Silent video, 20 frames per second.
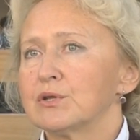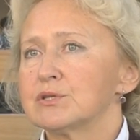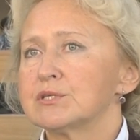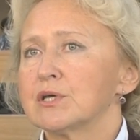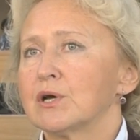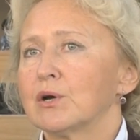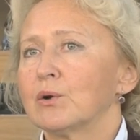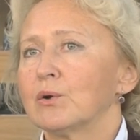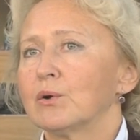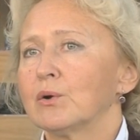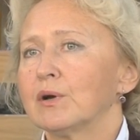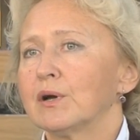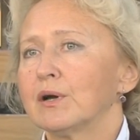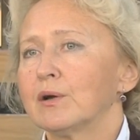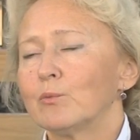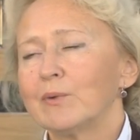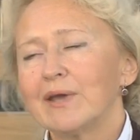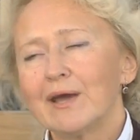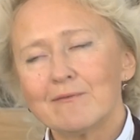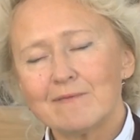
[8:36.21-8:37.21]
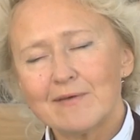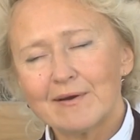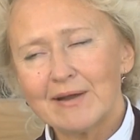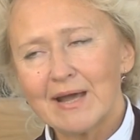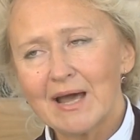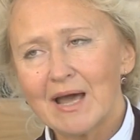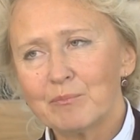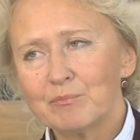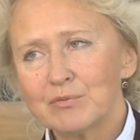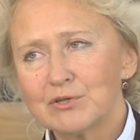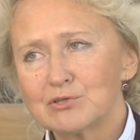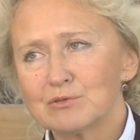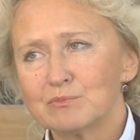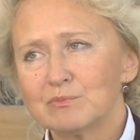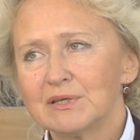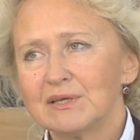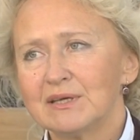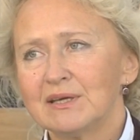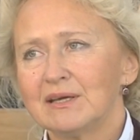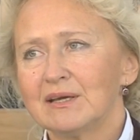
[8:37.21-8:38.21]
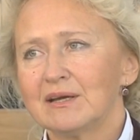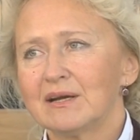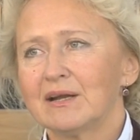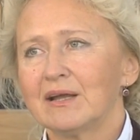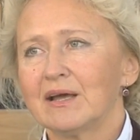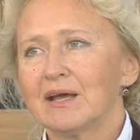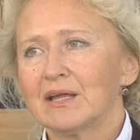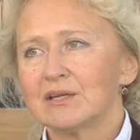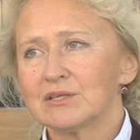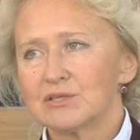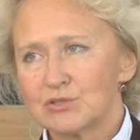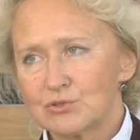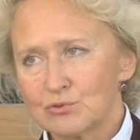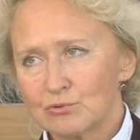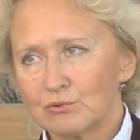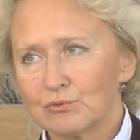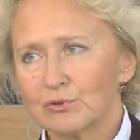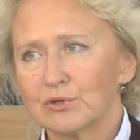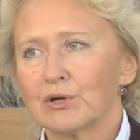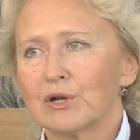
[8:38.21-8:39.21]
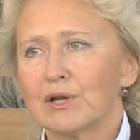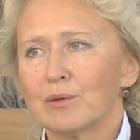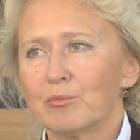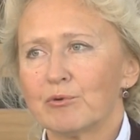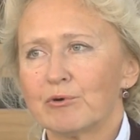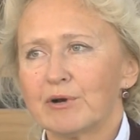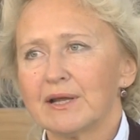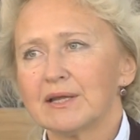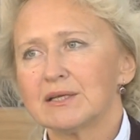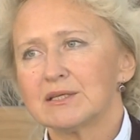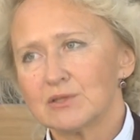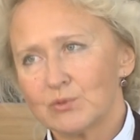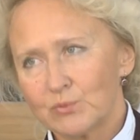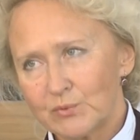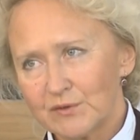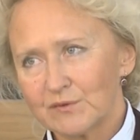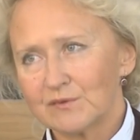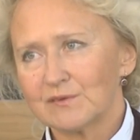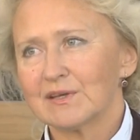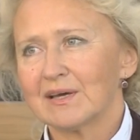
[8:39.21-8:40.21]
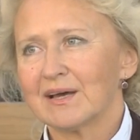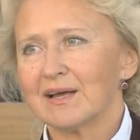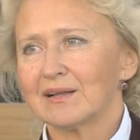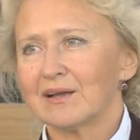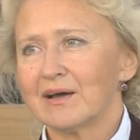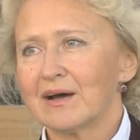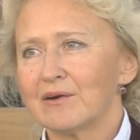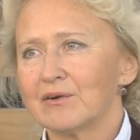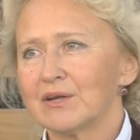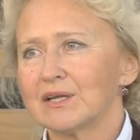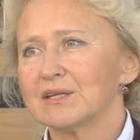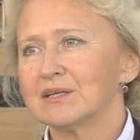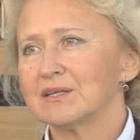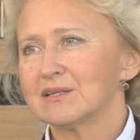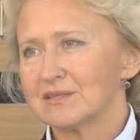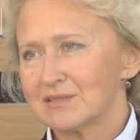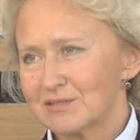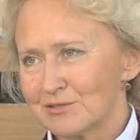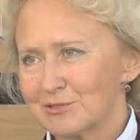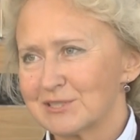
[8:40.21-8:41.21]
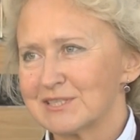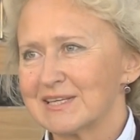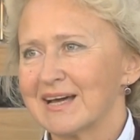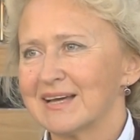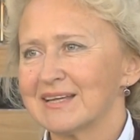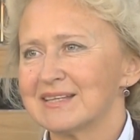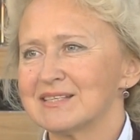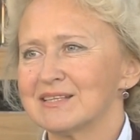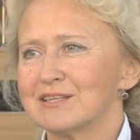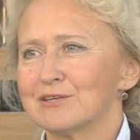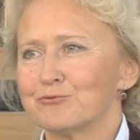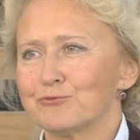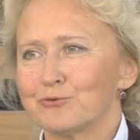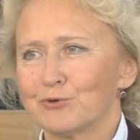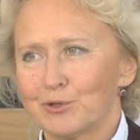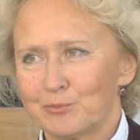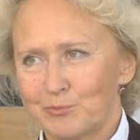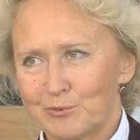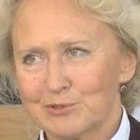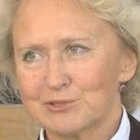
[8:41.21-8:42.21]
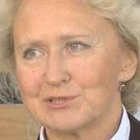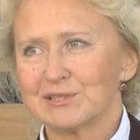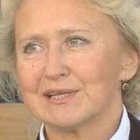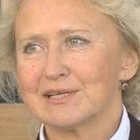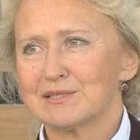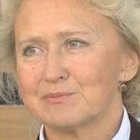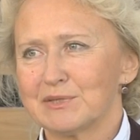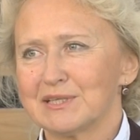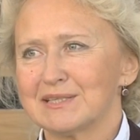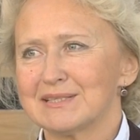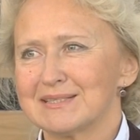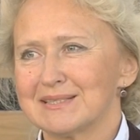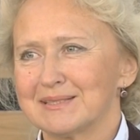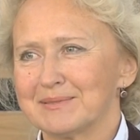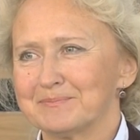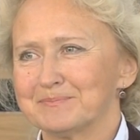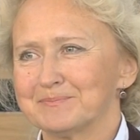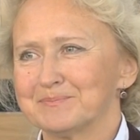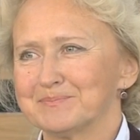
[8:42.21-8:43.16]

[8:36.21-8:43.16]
So we are very happy to be here and to collaborate with Hungarian Society for Personalized Medicine.